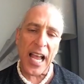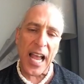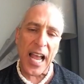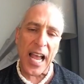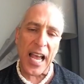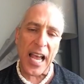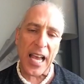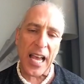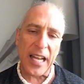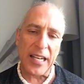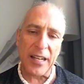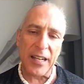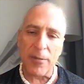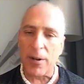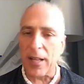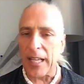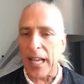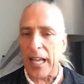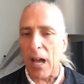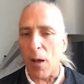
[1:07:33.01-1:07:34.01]
And it
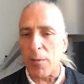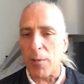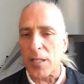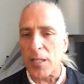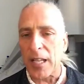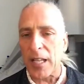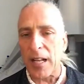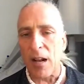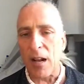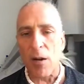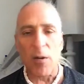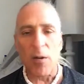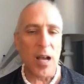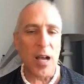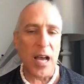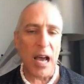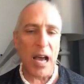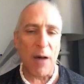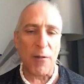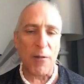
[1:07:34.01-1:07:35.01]
really helps,
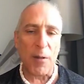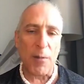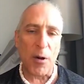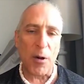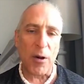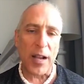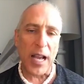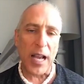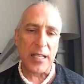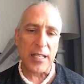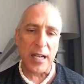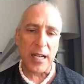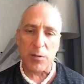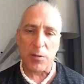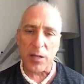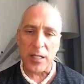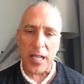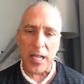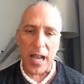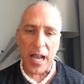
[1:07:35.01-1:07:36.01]
alpha lipoic acid helps
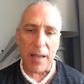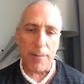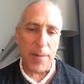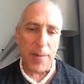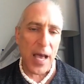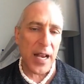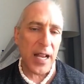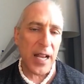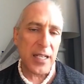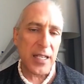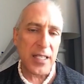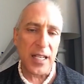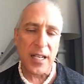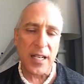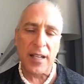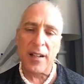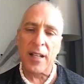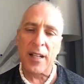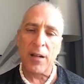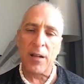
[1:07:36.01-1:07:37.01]
with diabetics and
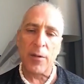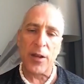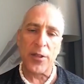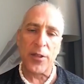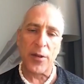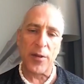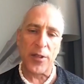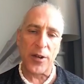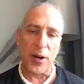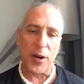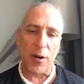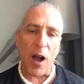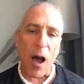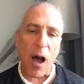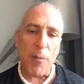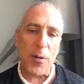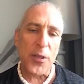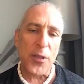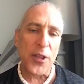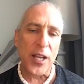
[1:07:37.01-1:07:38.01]
with
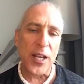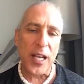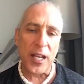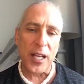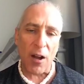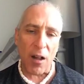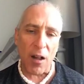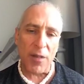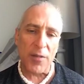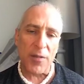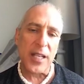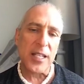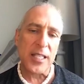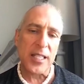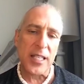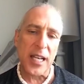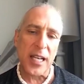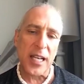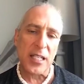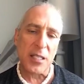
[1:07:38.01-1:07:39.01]
neuropathy and all of these
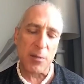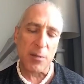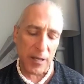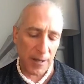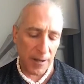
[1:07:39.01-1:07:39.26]
things. But